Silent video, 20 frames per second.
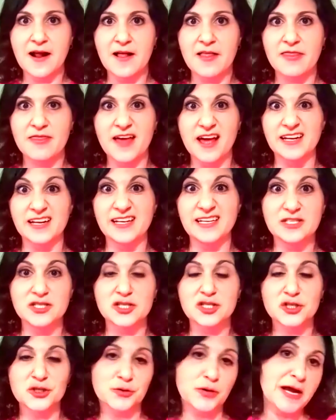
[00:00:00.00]
that is
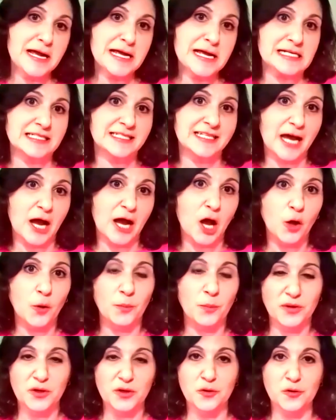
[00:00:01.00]
trained to help
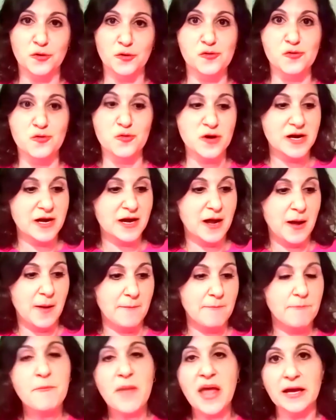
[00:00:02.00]
you
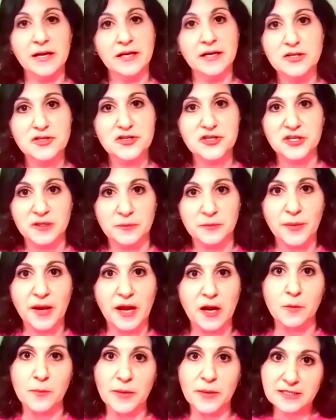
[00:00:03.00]
manage your
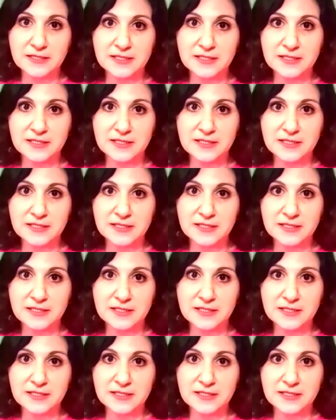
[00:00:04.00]
impairment.